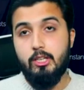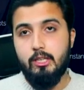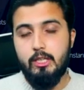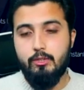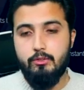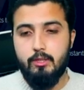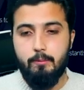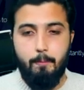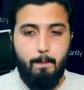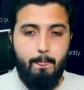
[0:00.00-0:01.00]
currently
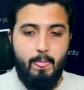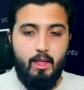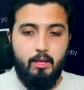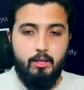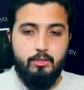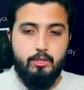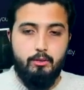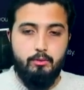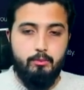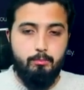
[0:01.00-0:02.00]
using.
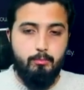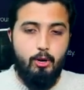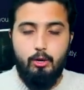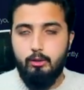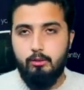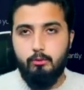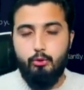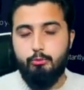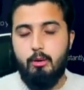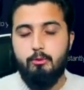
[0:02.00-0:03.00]
So all
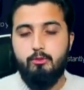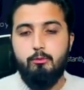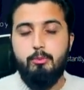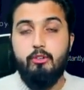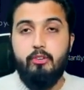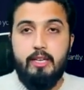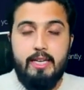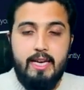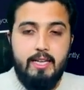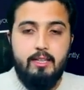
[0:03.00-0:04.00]
those problems will be
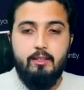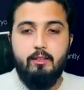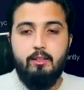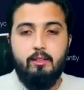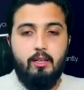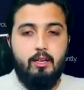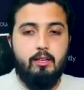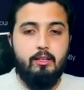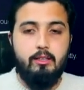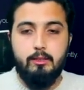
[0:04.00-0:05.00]
eradicated,
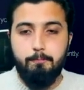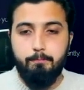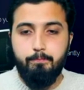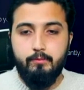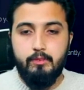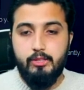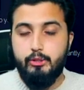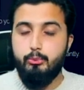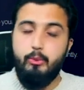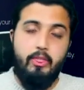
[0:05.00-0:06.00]
and
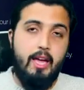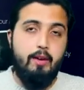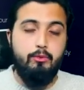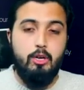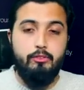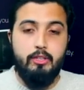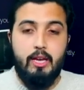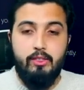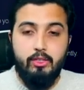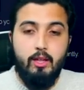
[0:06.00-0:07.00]
this is what they have to offer
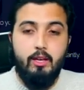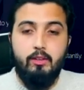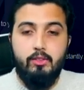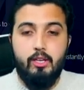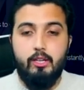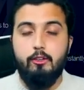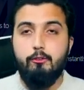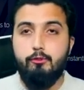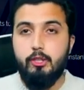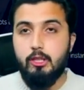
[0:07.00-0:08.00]
in their
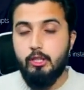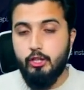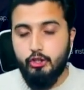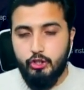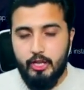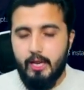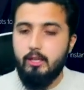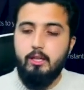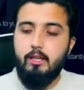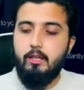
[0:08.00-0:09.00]
Phil chat.
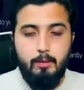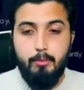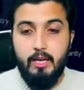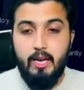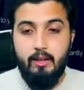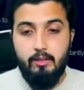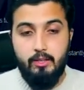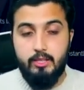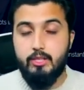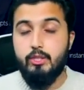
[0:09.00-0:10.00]
But again,
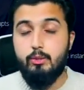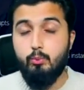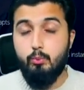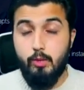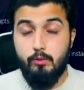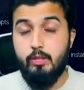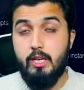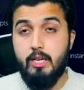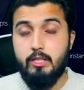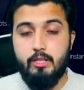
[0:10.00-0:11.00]
this is just one of the
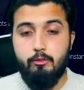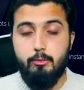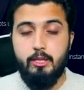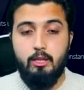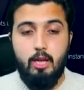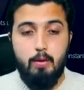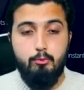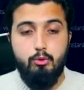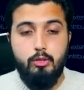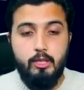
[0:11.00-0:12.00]
things. There will be a lot
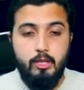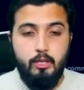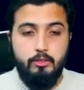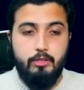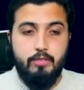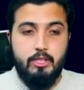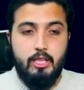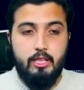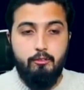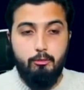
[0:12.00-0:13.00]
more services
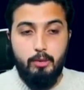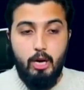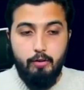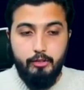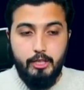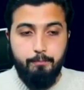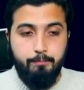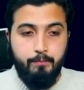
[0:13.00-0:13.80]
that they will be offering.